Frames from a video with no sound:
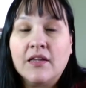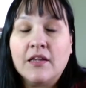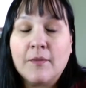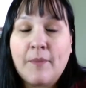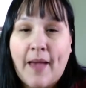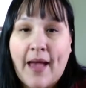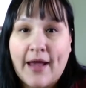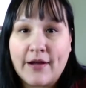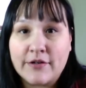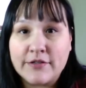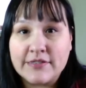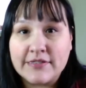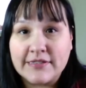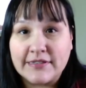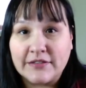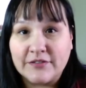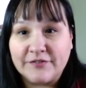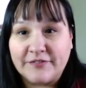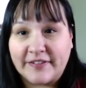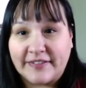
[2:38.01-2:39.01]
The pattern's a
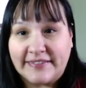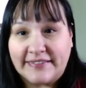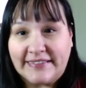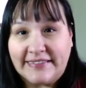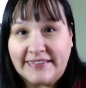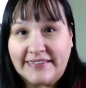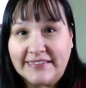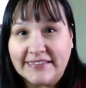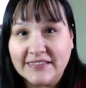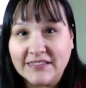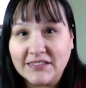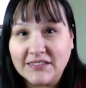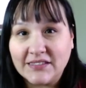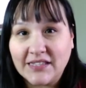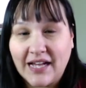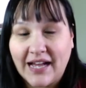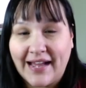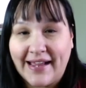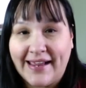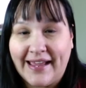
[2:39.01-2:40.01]
little fiddly.
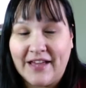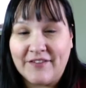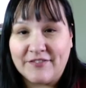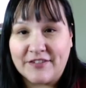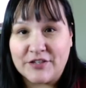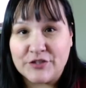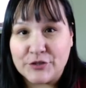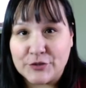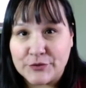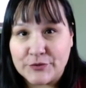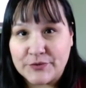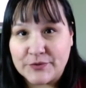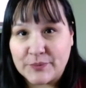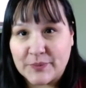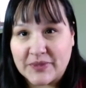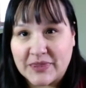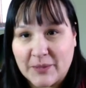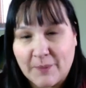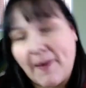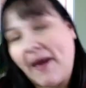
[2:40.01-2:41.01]
I have issues
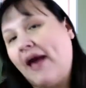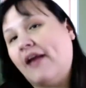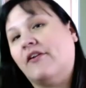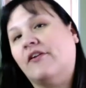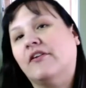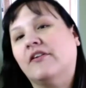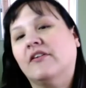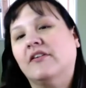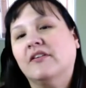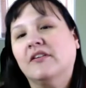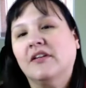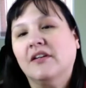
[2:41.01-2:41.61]
with the pattern.